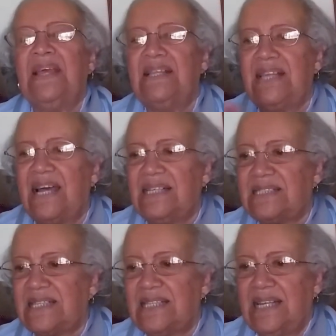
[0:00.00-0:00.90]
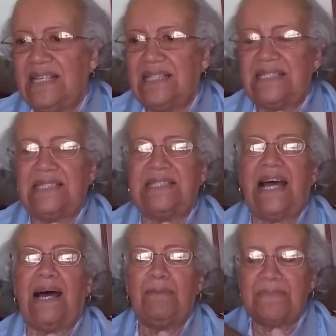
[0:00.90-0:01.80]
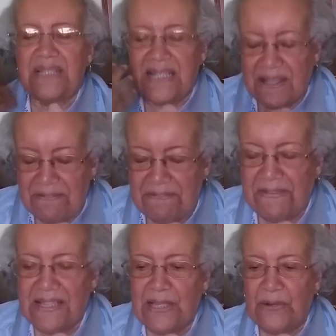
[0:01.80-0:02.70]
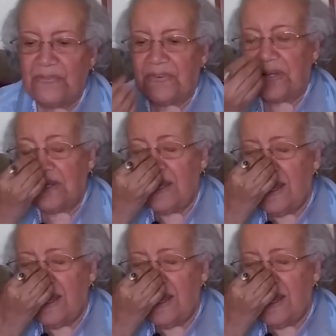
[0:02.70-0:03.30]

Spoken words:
The escalator stopped and I fell over